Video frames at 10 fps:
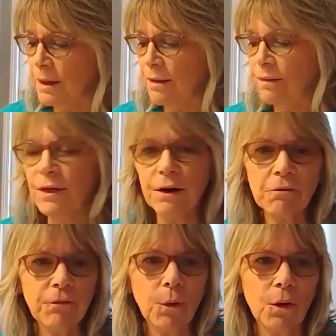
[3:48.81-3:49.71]

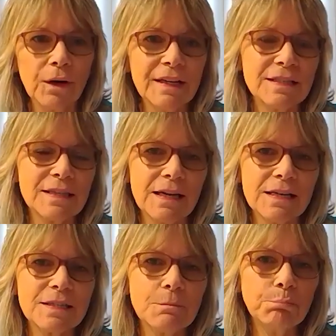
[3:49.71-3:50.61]
Therefore, he
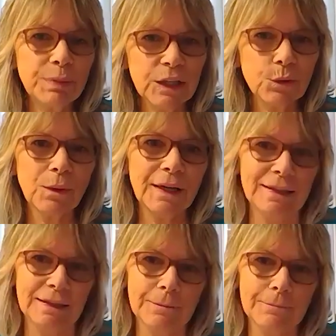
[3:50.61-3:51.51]
says, be ready.